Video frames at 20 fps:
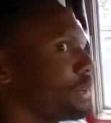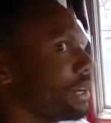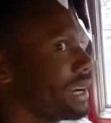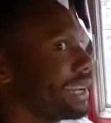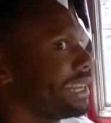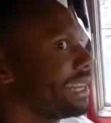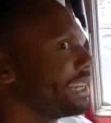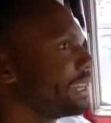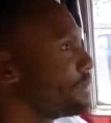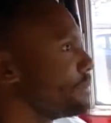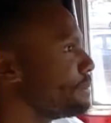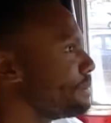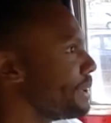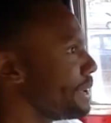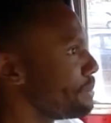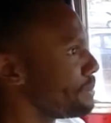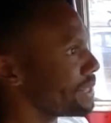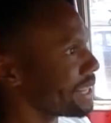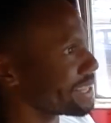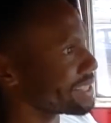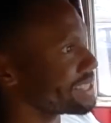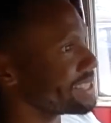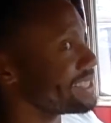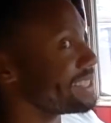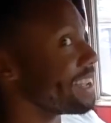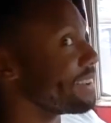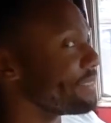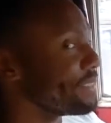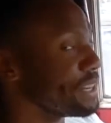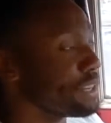I can get up maybe like
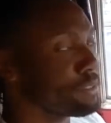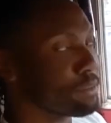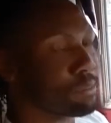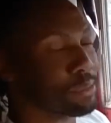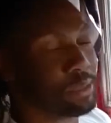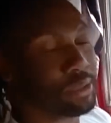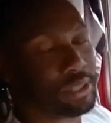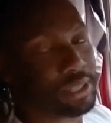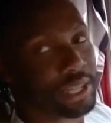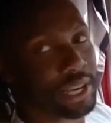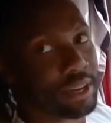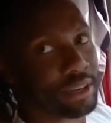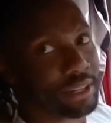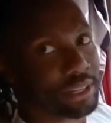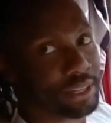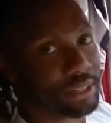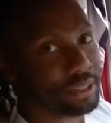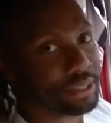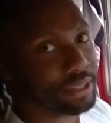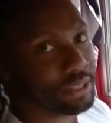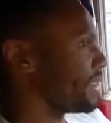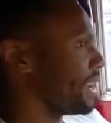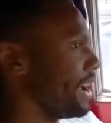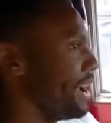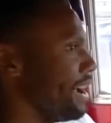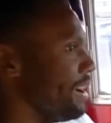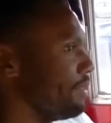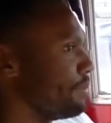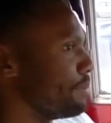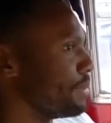70 if I'm going downhill.
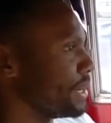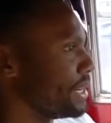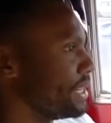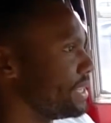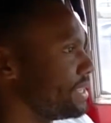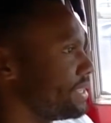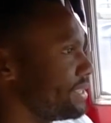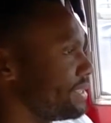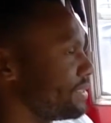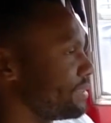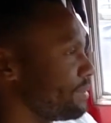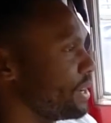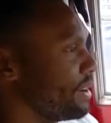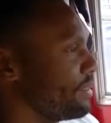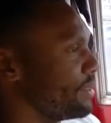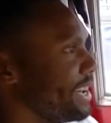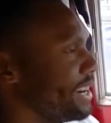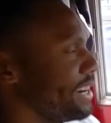Yeah, but it's whatever.